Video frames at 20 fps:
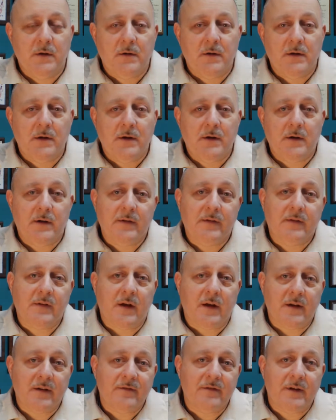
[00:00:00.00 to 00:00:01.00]
Well, it's
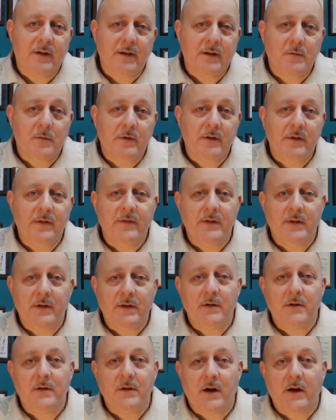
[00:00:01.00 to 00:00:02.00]
kind of like, what do you think
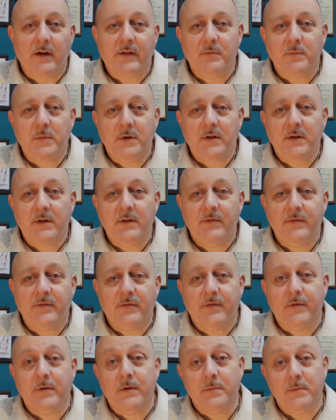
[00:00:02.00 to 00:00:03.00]
it'll cost me
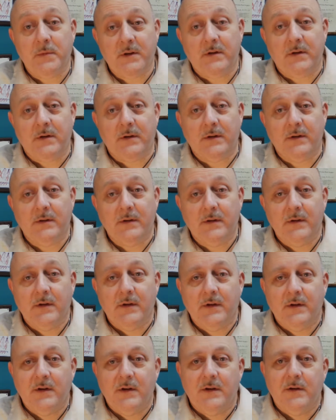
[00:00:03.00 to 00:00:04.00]
for a meal?
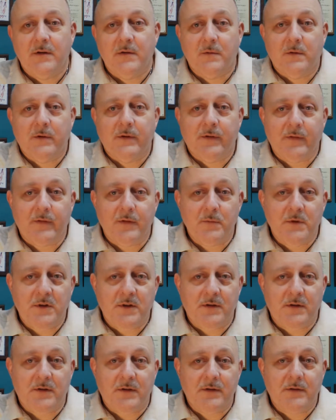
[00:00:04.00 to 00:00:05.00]
What is the
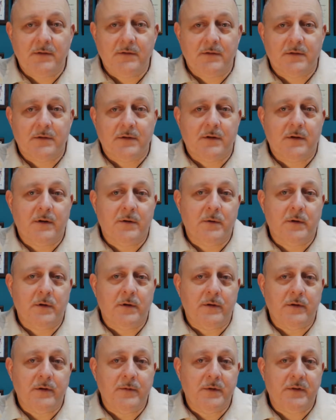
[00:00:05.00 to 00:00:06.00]
meal? Are we
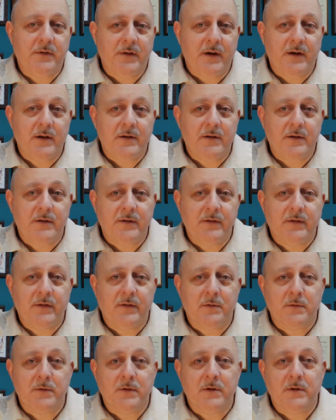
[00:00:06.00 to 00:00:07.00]
going to McDonald's?
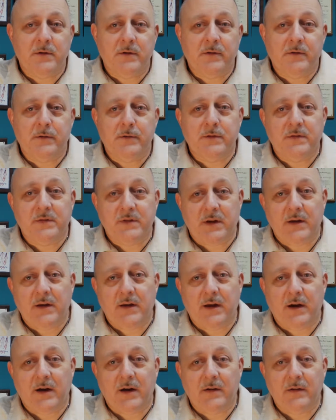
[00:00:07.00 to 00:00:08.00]
Are we going to a
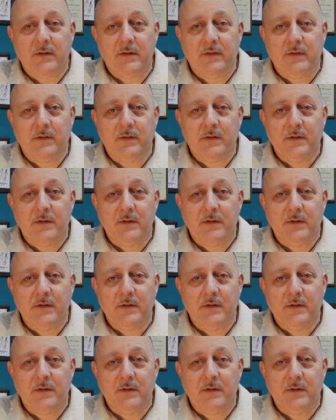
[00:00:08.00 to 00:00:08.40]
steakhouse?